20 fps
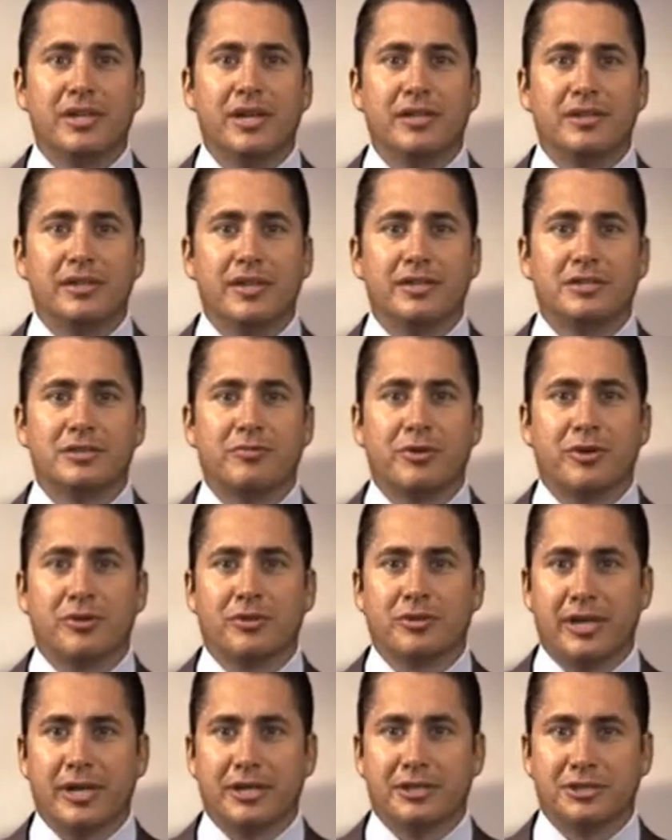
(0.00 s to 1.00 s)
10 days of your
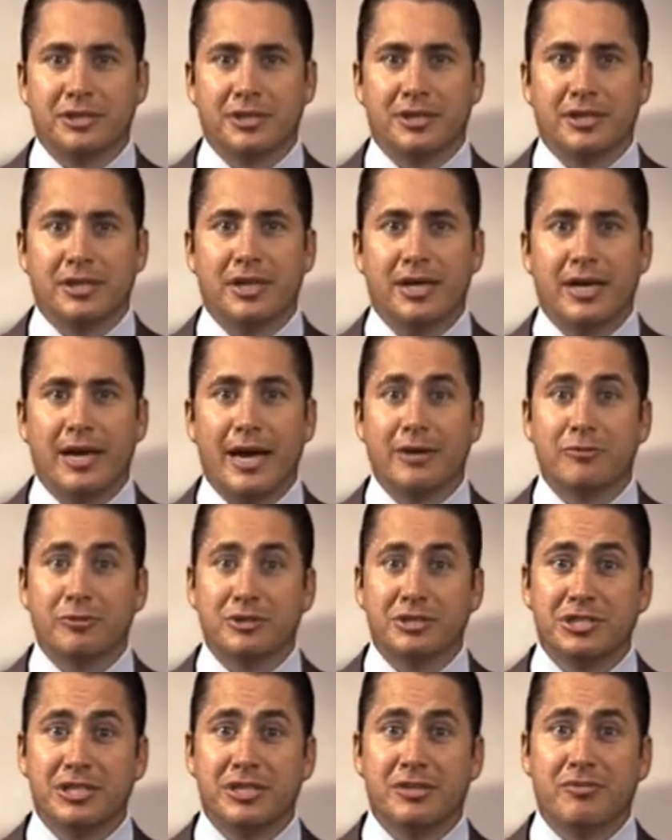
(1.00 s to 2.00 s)
election and
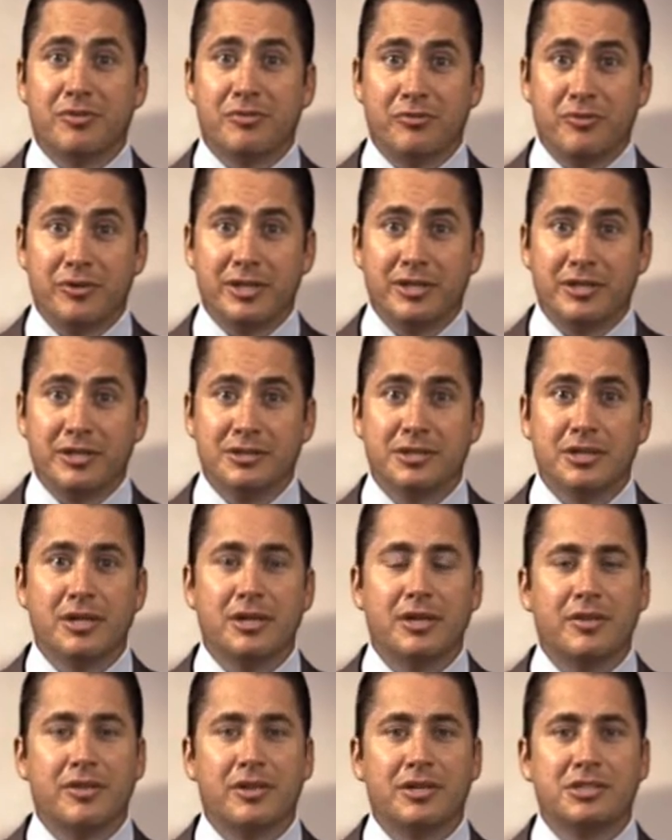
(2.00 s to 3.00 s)
receipt of the fees,
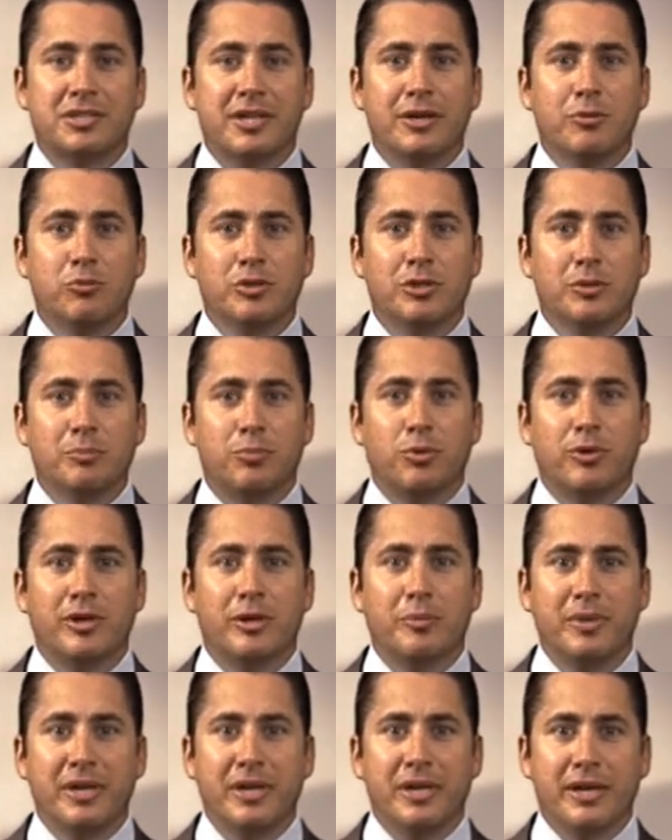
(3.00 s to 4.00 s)
the state will
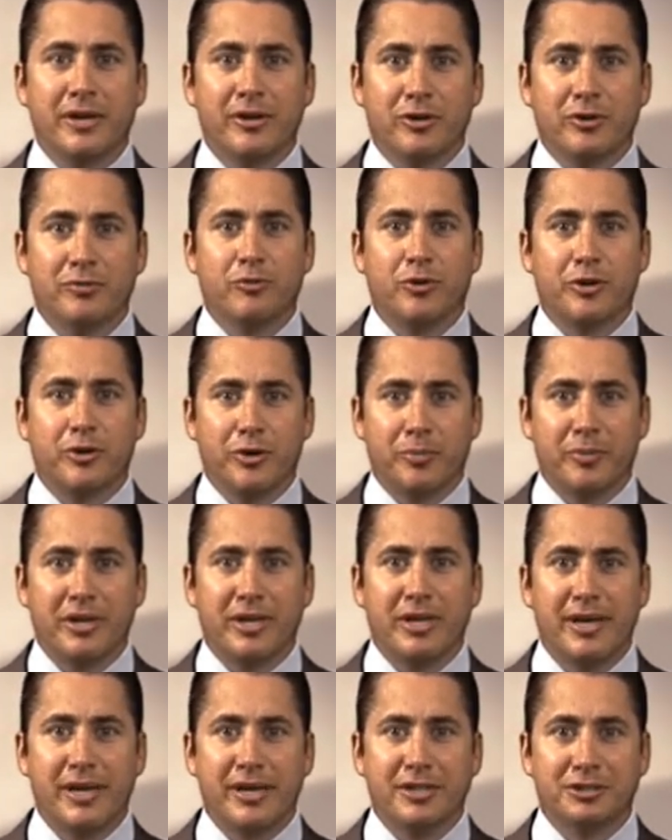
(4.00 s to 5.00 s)
appoint a mediator for your
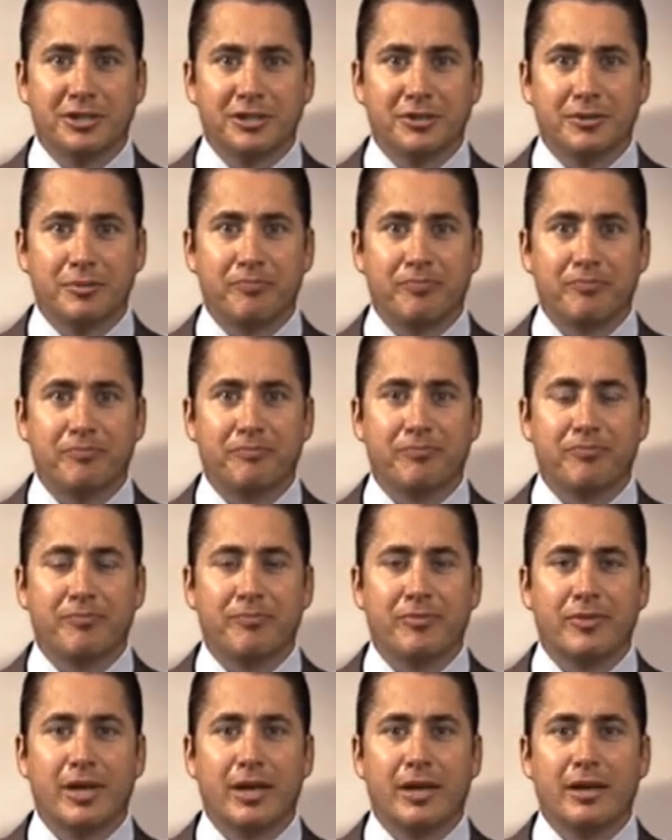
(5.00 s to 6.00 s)
mediation.
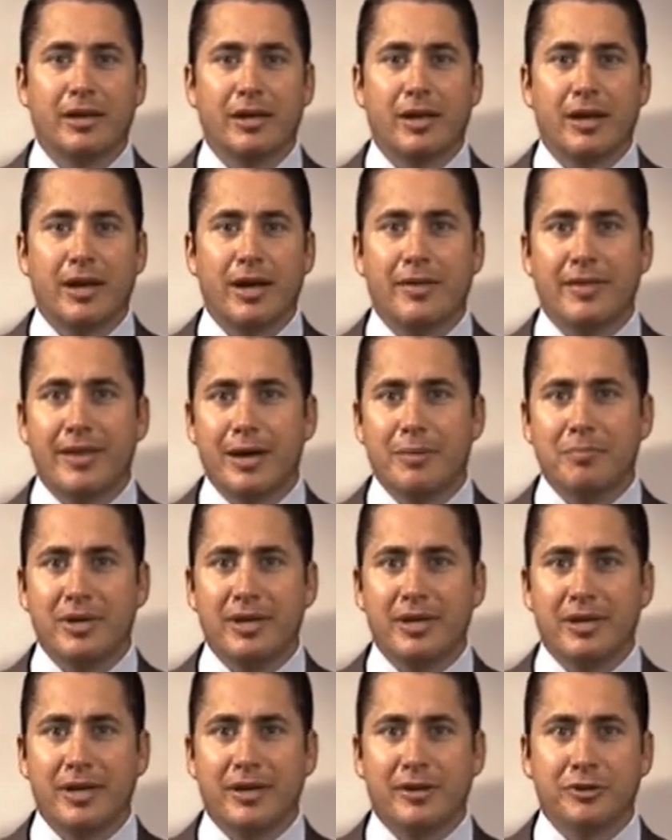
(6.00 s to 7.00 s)
And that
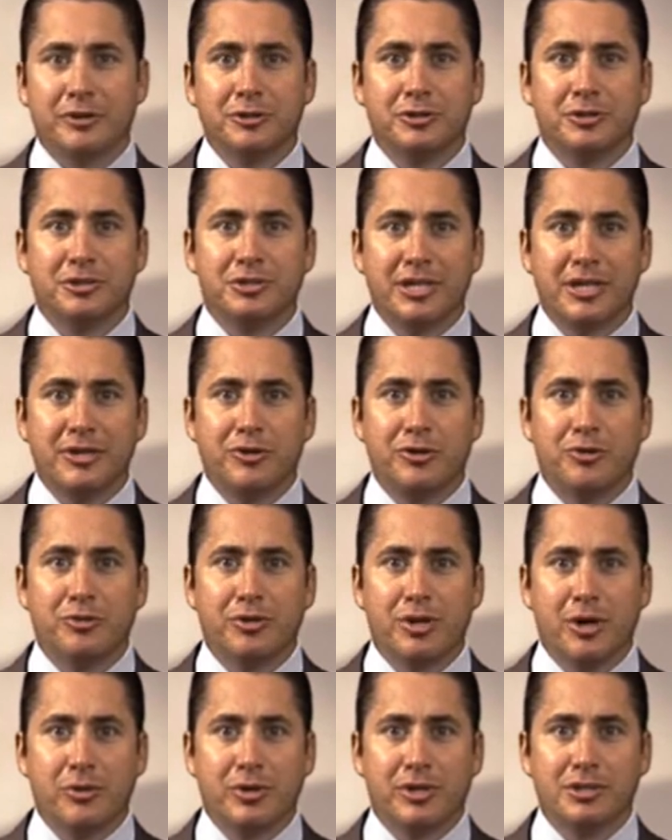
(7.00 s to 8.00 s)
mediator should send you
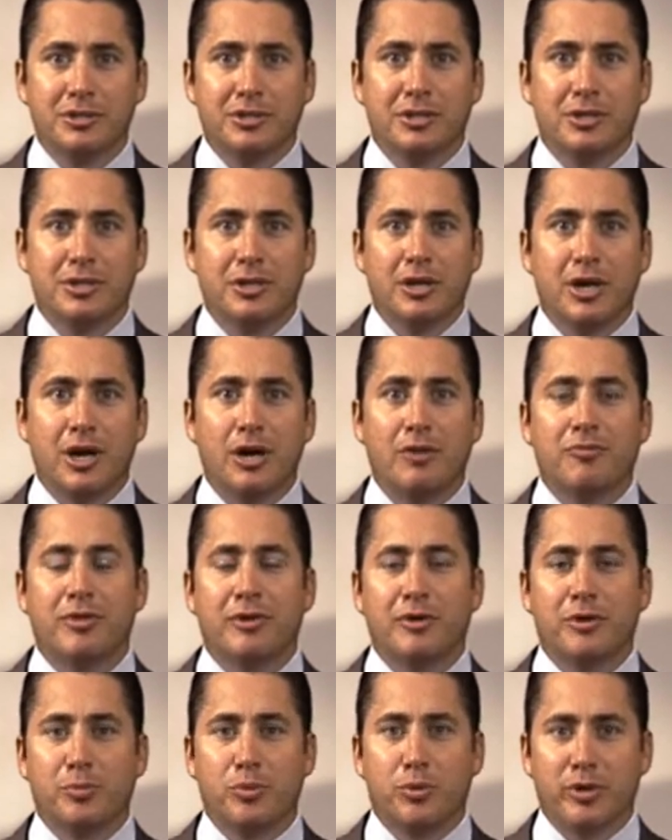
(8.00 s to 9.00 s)
notice of
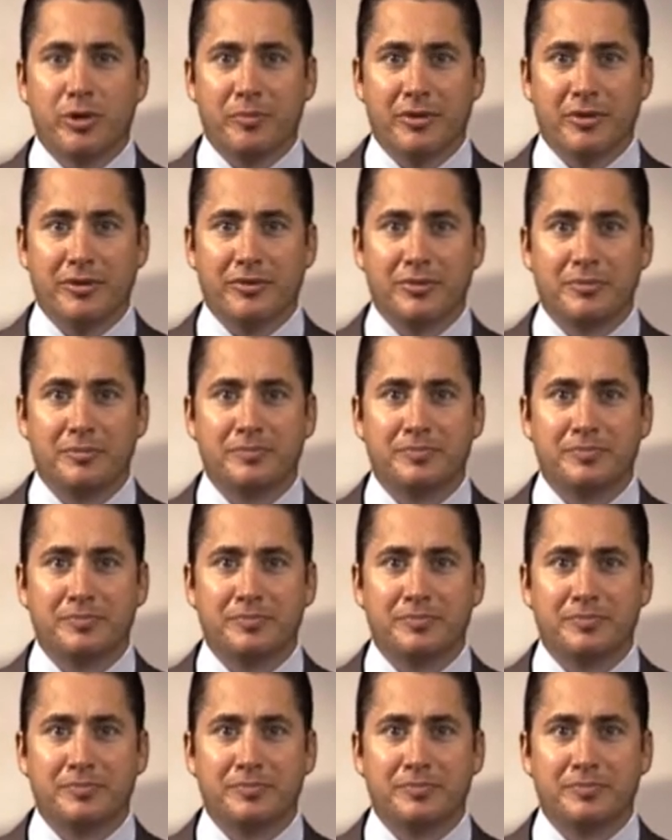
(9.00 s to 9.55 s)
their appointment.